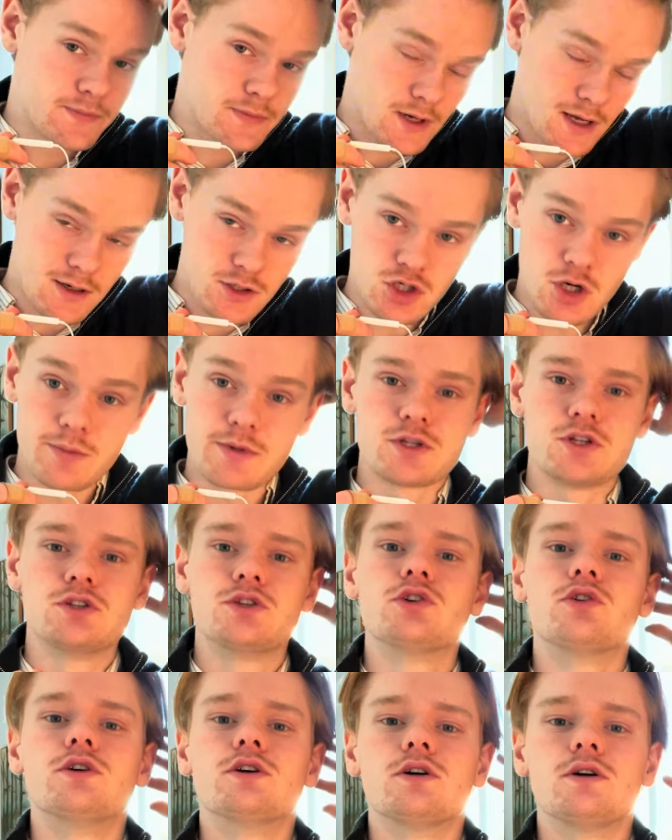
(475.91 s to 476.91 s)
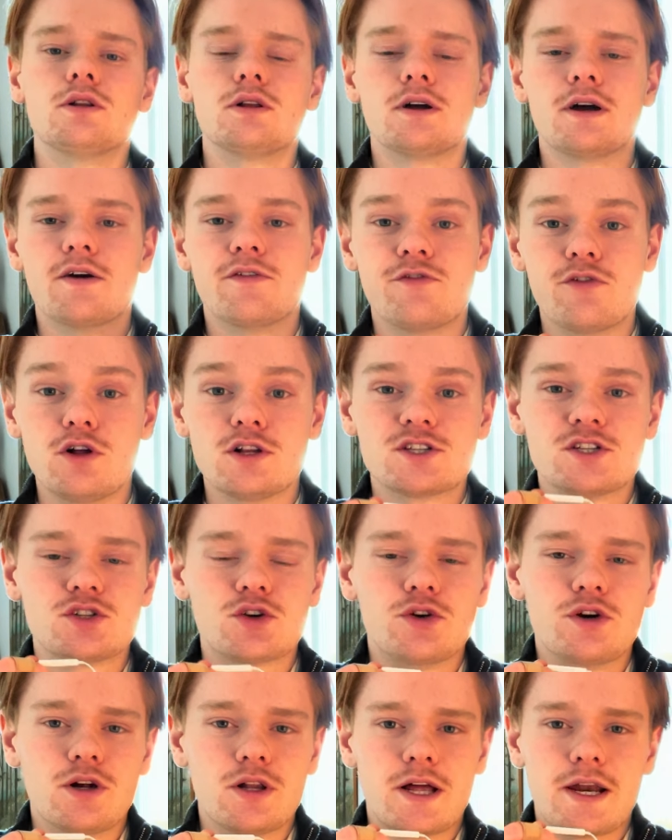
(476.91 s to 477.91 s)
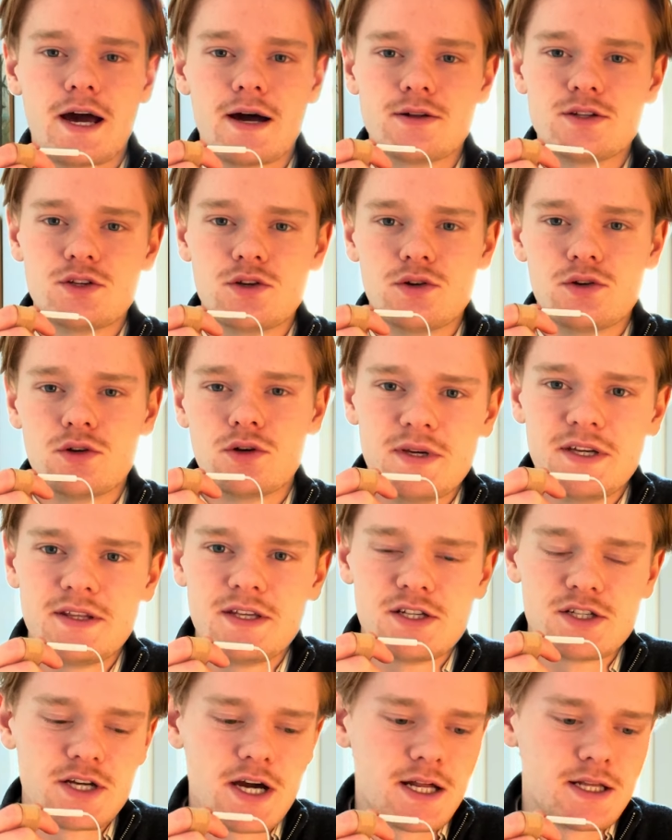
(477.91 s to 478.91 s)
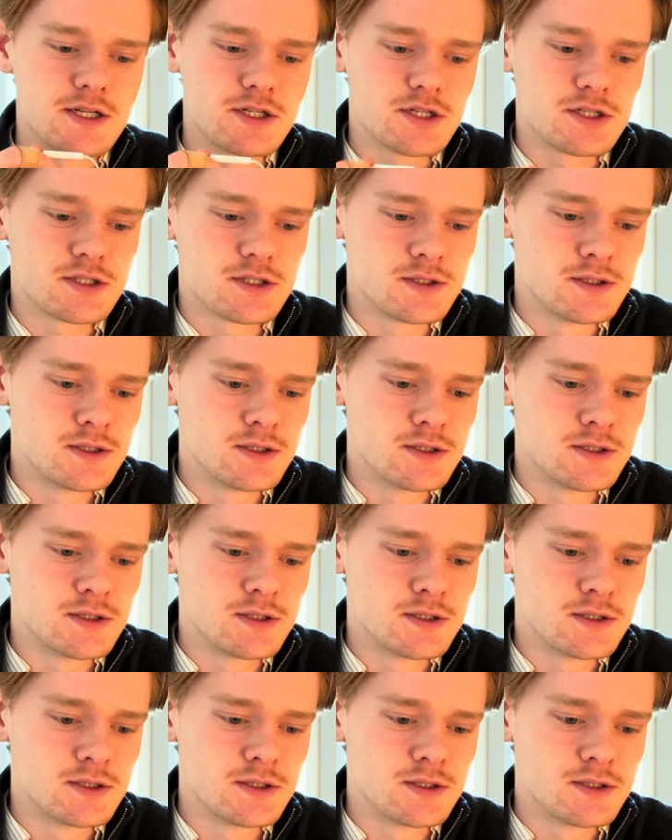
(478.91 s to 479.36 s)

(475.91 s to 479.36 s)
I'll drop a full tutorial on how to beat these challenges.